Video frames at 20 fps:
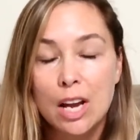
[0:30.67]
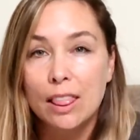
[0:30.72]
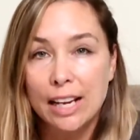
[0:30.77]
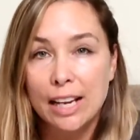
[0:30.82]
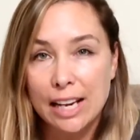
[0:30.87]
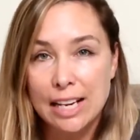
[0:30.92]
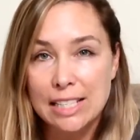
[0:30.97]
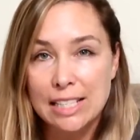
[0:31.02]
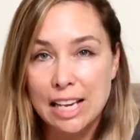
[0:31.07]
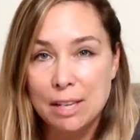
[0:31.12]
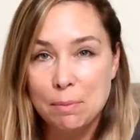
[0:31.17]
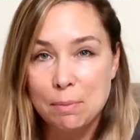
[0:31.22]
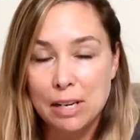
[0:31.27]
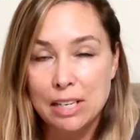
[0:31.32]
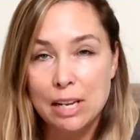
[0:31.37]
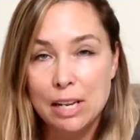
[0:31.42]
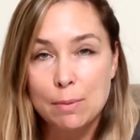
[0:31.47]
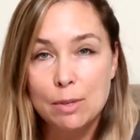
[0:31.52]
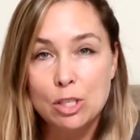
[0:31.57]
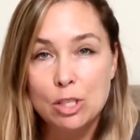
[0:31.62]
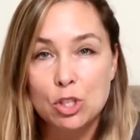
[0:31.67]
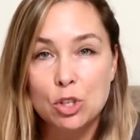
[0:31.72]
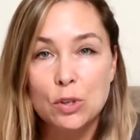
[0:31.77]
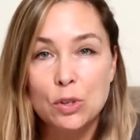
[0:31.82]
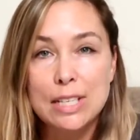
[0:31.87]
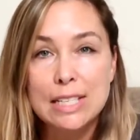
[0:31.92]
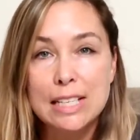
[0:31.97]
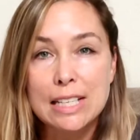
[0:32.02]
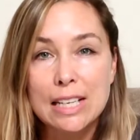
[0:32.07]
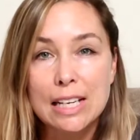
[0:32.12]
Like I said, my name is
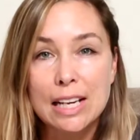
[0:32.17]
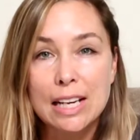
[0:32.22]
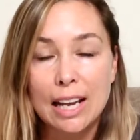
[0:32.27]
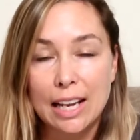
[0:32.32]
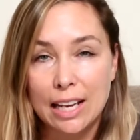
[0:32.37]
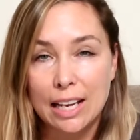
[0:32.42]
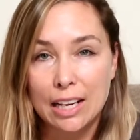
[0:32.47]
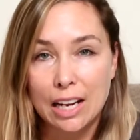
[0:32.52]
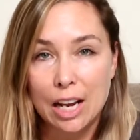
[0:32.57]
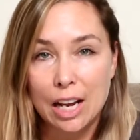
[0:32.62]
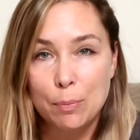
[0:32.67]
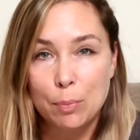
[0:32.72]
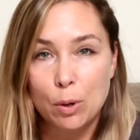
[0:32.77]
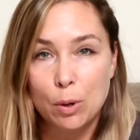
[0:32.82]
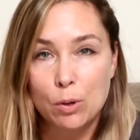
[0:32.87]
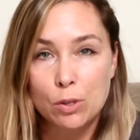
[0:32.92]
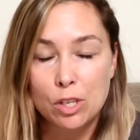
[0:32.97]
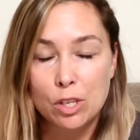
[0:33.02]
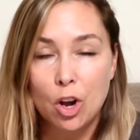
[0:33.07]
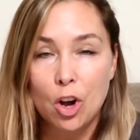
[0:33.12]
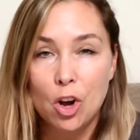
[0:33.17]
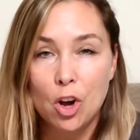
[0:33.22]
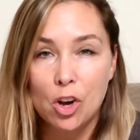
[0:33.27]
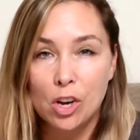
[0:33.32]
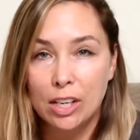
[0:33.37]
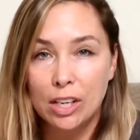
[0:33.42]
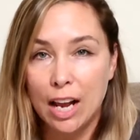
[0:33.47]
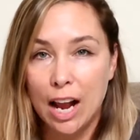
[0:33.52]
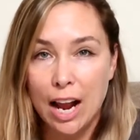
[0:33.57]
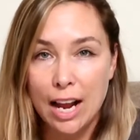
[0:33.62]
Narissa and I post
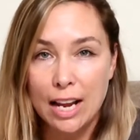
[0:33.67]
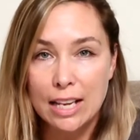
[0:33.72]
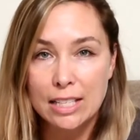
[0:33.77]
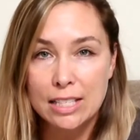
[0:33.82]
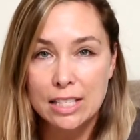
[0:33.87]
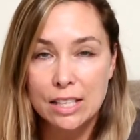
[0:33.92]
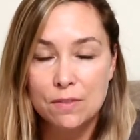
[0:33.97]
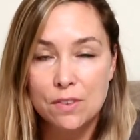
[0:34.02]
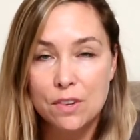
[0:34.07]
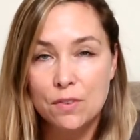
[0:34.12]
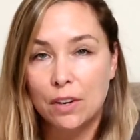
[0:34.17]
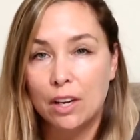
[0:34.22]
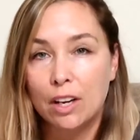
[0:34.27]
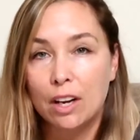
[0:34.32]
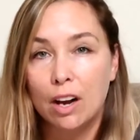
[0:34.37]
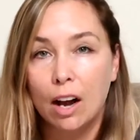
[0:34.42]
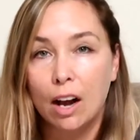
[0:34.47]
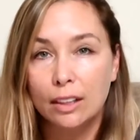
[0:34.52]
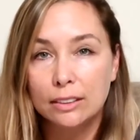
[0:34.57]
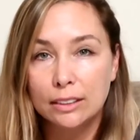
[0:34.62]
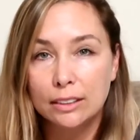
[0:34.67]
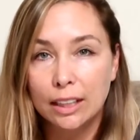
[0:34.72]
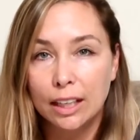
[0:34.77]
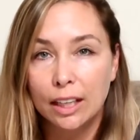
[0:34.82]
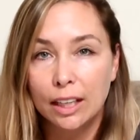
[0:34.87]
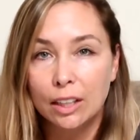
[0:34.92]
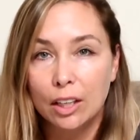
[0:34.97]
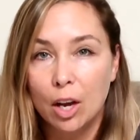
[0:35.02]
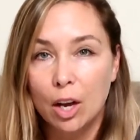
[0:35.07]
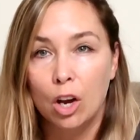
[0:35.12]
all kinds of different
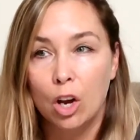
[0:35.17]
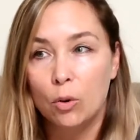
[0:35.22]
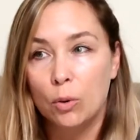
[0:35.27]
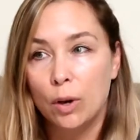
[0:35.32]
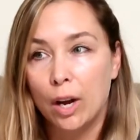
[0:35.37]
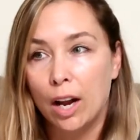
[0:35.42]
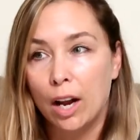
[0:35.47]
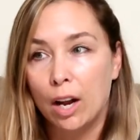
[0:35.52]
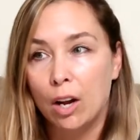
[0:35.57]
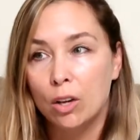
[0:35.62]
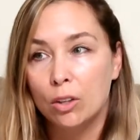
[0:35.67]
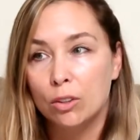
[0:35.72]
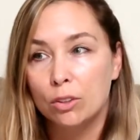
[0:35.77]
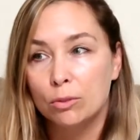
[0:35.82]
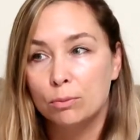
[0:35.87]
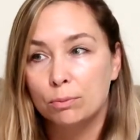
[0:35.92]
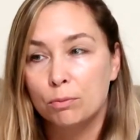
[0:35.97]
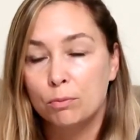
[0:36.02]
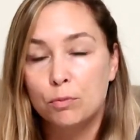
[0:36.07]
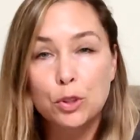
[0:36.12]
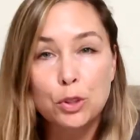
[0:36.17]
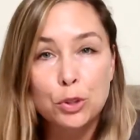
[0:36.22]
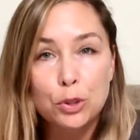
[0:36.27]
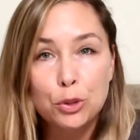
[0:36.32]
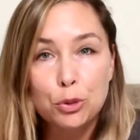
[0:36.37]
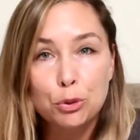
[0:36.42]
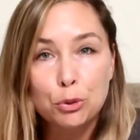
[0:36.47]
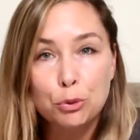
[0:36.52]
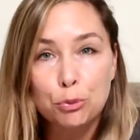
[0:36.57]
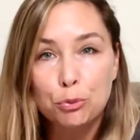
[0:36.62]
content around
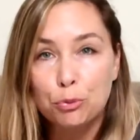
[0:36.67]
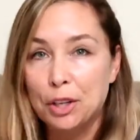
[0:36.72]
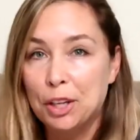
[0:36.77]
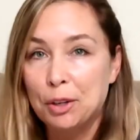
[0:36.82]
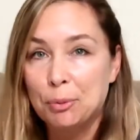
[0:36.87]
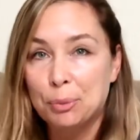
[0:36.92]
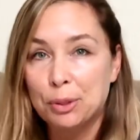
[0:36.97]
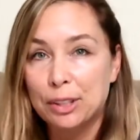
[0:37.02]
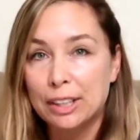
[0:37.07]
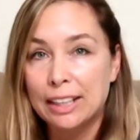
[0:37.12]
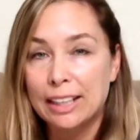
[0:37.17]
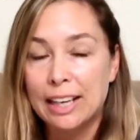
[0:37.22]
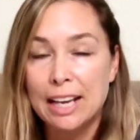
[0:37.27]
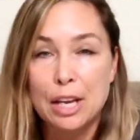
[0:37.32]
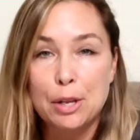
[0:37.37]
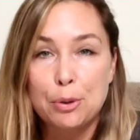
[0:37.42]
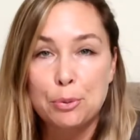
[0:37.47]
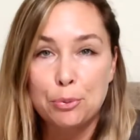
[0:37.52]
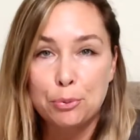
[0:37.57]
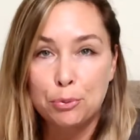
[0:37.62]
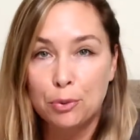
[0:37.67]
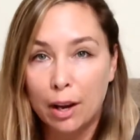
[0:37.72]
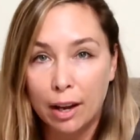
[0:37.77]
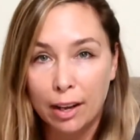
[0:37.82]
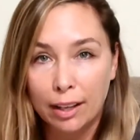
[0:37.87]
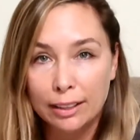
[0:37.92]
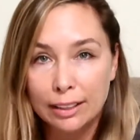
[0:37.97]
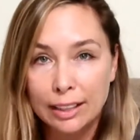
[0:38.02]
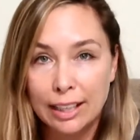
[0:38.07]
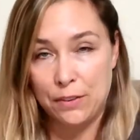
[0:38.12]
food, family, and
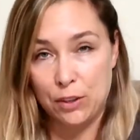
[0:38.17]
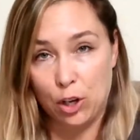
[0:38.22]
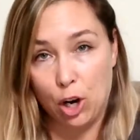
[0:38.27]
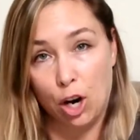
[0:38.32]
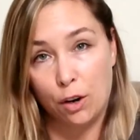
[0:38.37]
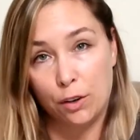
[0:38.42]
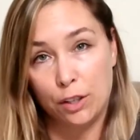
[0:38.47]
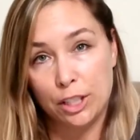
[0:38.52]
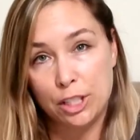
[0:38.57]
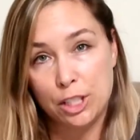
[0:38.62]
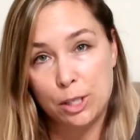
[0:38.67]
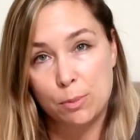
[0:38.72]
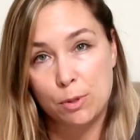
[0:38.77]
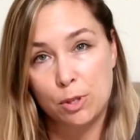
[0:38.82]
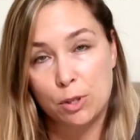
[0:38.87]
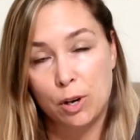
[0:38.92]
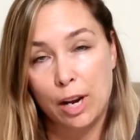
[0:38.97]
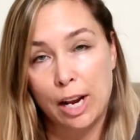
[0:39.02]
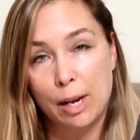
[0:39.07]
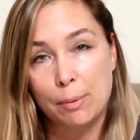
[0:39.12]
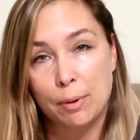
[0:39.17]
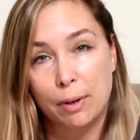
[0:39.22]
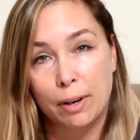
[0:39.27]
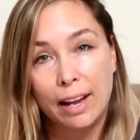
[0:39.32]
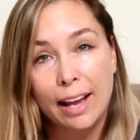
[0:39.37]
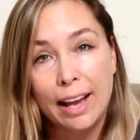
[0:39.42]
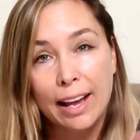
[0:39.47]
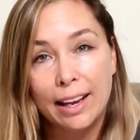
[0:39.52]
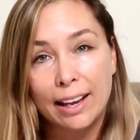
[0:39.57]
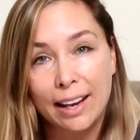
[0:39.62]
fun. If you're already a subscriber,
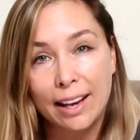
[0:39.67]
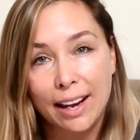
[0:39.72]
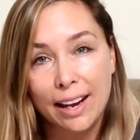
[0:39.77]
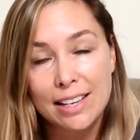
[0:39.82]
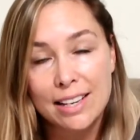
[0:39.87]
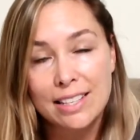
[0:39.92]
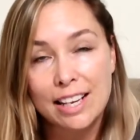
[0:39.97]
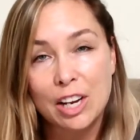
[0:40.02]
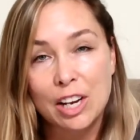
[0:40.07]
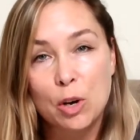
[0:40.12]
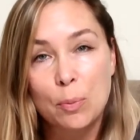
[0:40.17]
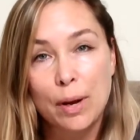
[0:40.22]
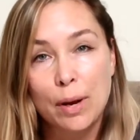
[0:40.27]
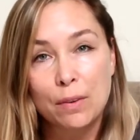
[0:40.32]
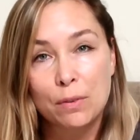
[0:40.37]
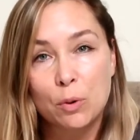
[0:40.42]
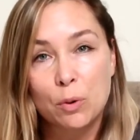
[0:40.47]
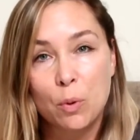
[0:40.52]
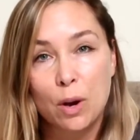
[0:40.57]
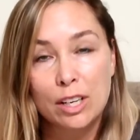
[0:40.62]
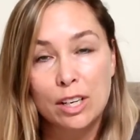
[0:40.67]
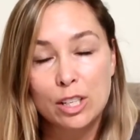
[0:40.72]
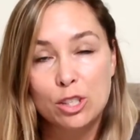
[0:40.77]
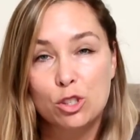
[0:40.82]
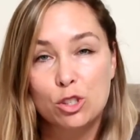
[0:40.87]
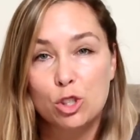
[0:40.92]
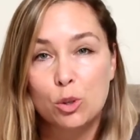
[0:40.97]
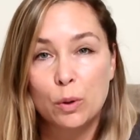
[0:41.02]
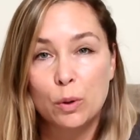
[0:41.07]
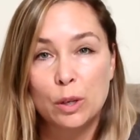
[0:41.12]
hey guys, I hope everyone
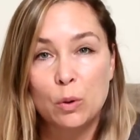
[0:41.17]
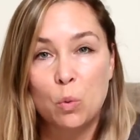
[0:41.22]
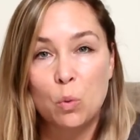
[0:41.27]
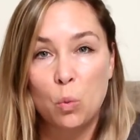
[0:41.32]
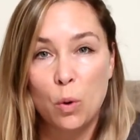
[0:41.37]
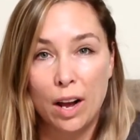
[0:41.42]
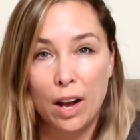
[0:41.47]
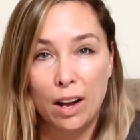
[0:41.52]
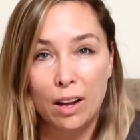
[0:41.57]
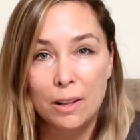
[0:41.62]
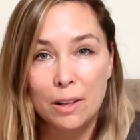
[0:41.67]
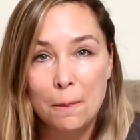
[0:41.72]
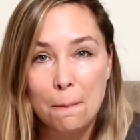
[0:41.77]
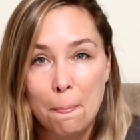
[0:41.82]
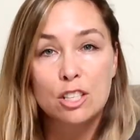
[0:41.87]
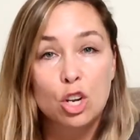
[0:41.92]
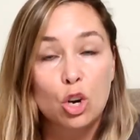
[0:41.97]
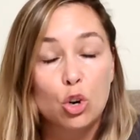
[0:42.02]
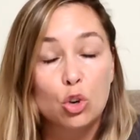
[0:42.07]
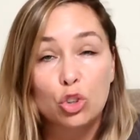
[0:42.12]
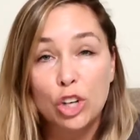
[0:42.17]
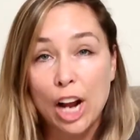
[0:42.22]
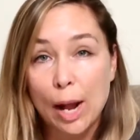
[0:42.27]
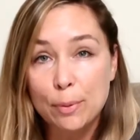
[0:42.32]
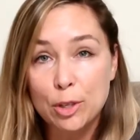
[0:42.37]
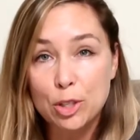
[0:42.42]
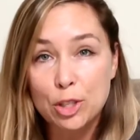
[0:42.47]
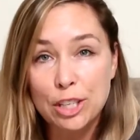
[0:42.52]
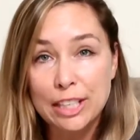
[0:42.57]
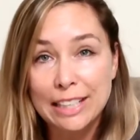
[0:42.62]
is doing well. So grab
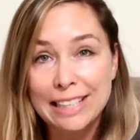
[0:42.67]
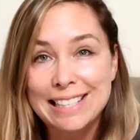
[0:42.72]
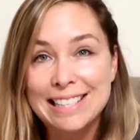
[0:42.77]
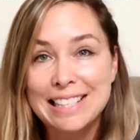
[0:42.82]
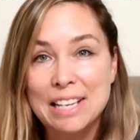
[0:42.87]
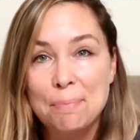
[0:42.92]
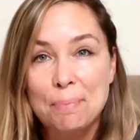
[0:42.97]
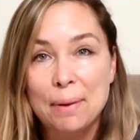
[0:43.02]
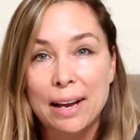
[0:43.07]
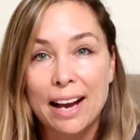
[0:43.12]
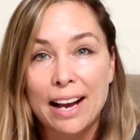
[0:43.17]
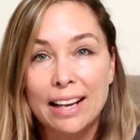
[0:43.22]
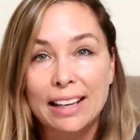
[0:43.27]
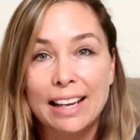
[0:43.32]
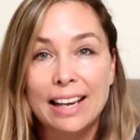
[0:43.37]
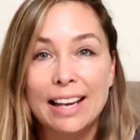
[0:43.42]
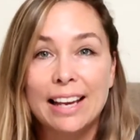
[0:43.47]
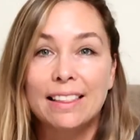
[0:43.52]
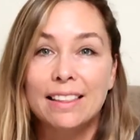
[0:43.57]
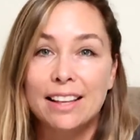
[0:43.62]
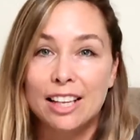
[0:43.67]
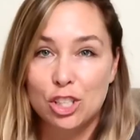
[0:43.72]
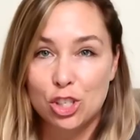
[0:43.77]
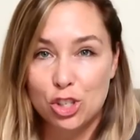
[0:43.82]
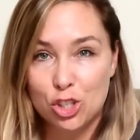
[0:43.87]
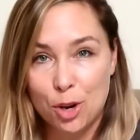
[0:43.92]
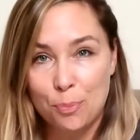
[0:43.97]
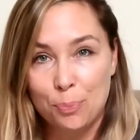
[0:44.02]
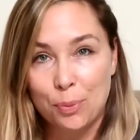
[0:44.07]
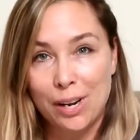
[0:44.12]
a drink, sit back, and let's
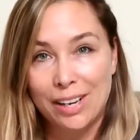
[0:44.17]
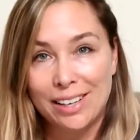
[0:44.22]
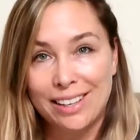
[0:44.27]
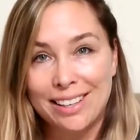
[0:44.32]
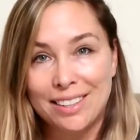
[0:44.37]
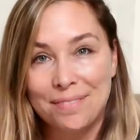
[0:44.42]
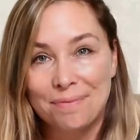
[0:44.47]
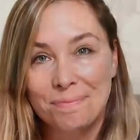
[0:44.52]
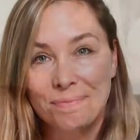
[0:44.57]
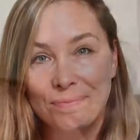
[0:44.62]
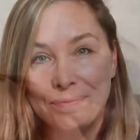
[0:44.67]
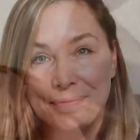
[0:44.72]
jump right in.